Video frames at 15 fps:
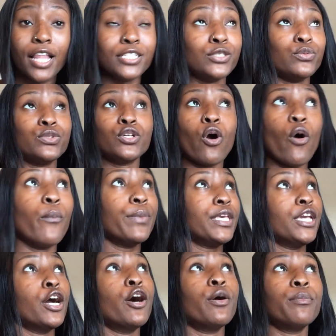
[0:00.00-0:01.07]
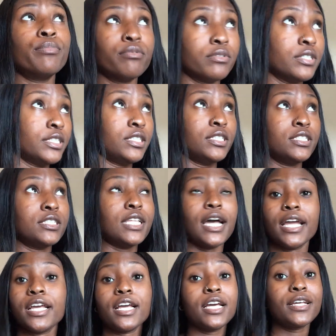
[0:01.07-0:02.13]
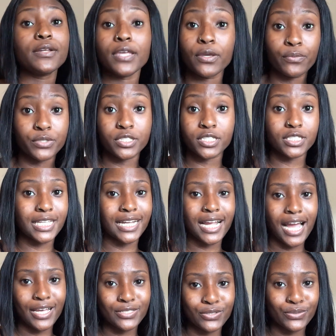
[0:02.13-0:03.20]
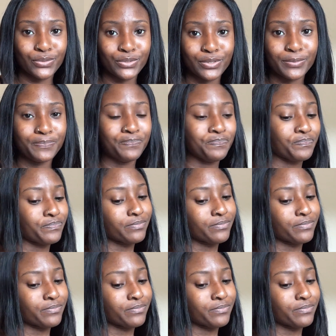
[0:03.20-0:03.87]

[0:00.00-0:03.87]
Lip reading: college was gonna be a breeze. Like, it was just like high school.